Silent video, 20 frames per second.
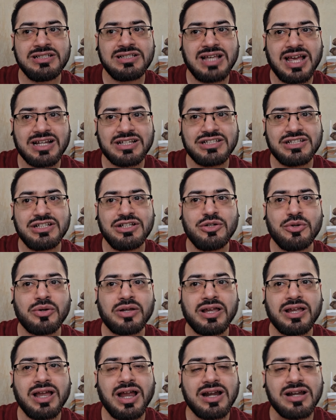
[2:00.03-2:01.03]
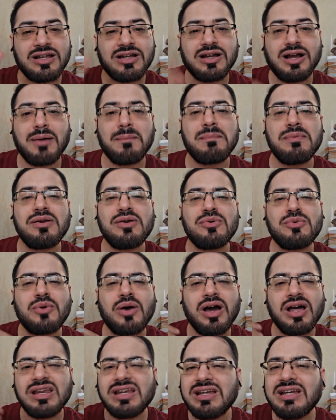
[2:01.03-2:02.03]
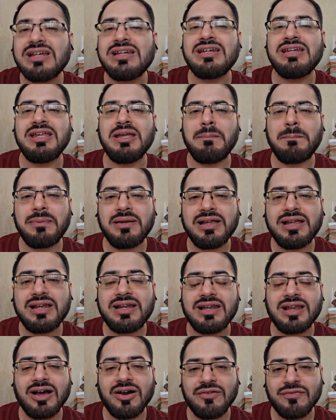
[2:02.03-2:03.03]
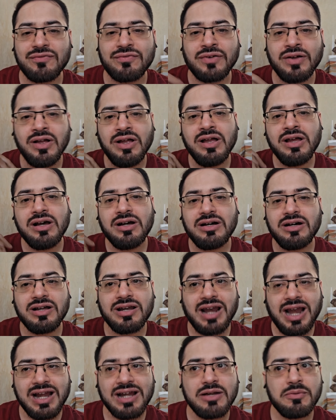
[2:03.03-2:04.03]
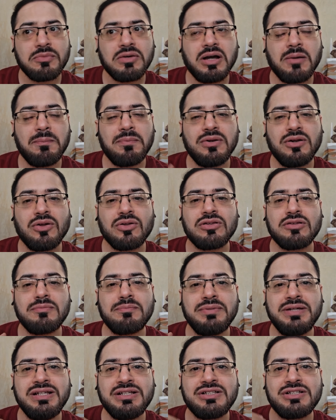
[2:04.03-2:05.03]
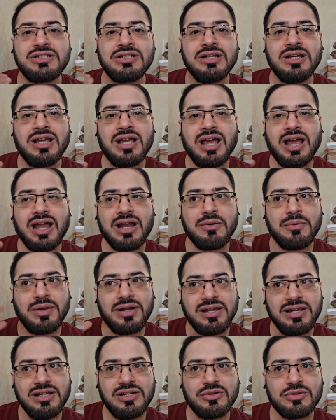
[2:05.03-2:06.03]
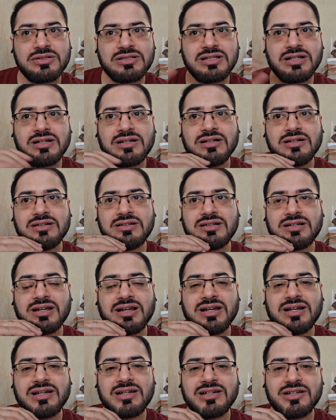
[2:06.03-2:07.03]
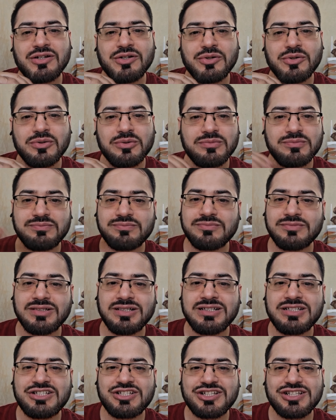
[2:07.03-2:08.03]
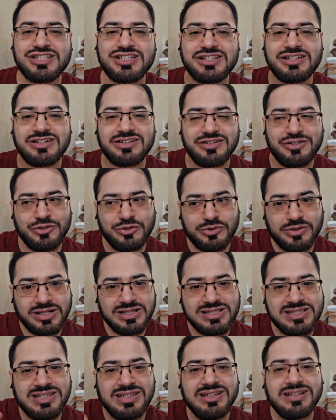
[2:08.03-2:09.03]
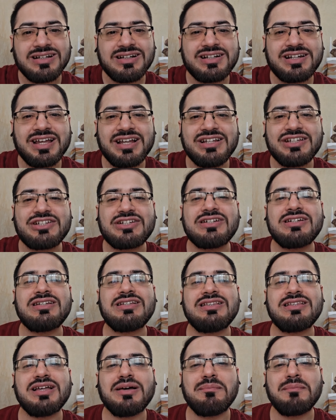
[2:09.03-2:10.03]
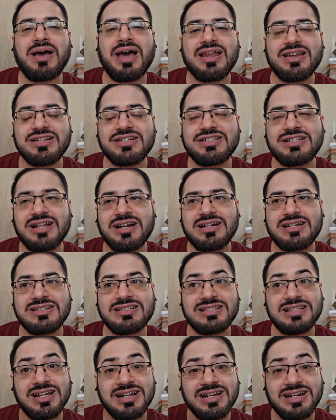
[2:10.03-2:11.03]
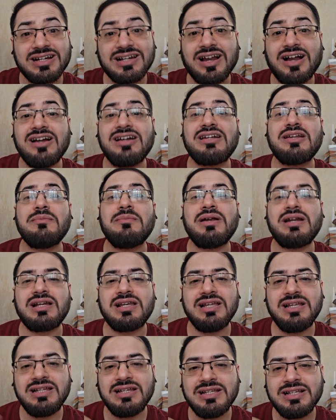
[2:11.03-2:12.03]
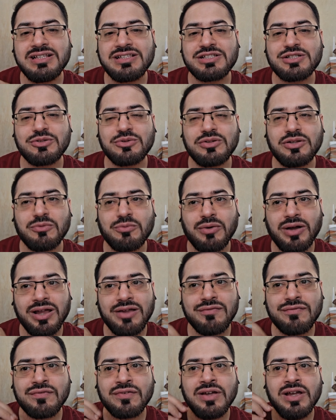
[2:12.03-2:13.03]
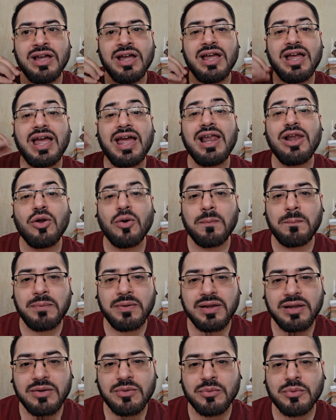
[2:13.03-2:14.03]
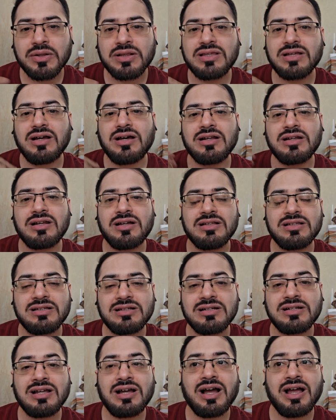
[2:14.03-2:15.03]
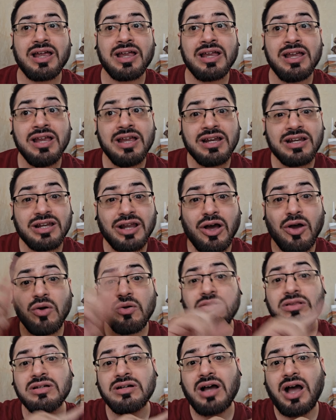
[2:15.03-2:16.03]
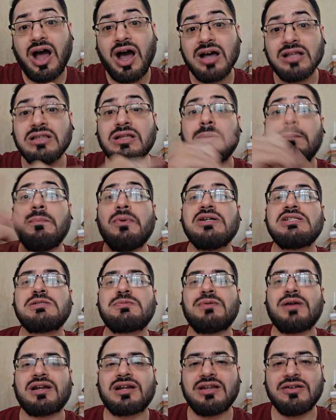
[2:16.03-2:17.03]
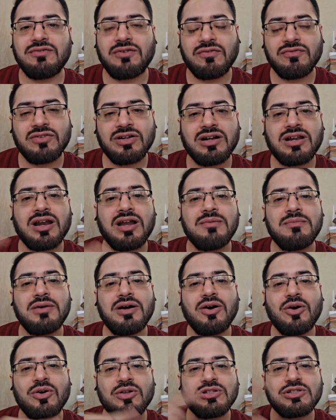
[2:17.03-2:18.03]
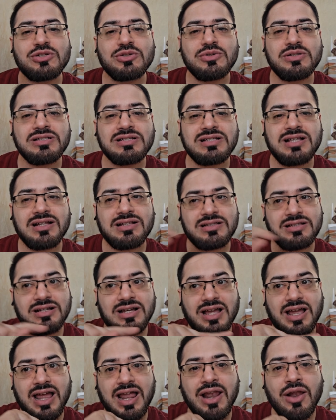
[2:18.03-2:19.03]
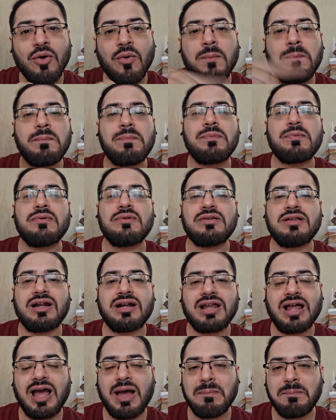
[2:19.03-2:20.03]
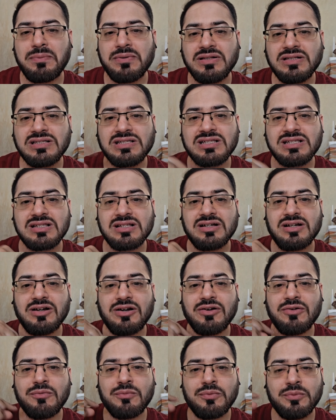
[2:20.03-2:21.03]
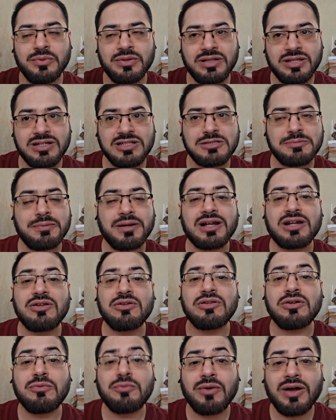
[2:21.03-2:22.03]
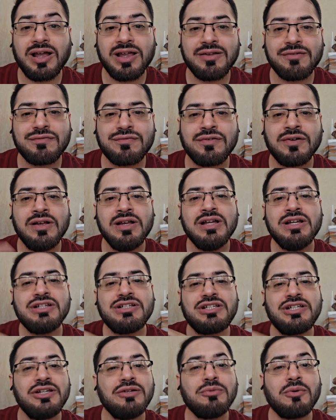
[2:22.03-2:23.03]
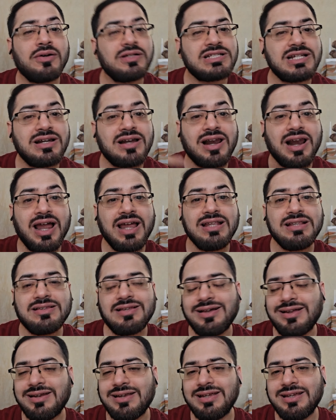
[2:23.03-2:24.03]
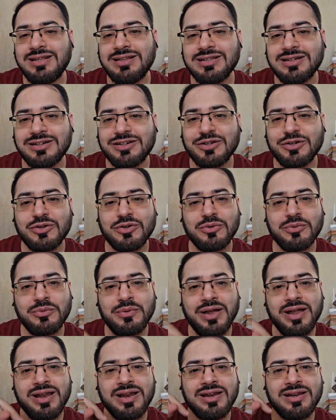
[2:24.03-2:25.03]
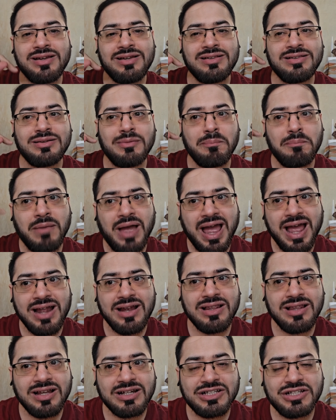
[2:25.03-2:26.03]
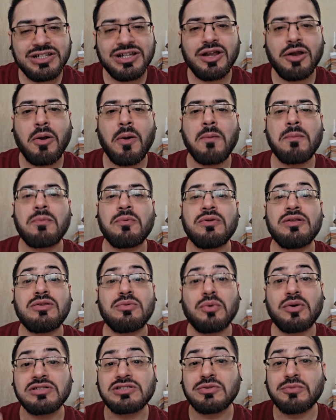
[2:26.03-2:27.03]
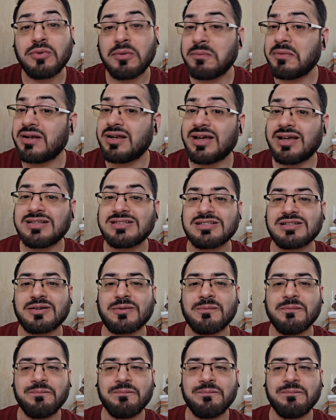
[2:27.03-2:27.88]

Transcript: is actually looking at a couple who are in deeply in love, a random couple on the beach and when he looks at her and you know it just you can see the tension in their marriage that is that it ultimately leads to the wife eloping with another guy now the other perspective of the drama also is that the elope that happens uh, with respect to the wife she wasn't right there either you know where the man that she eloped with was a womanizer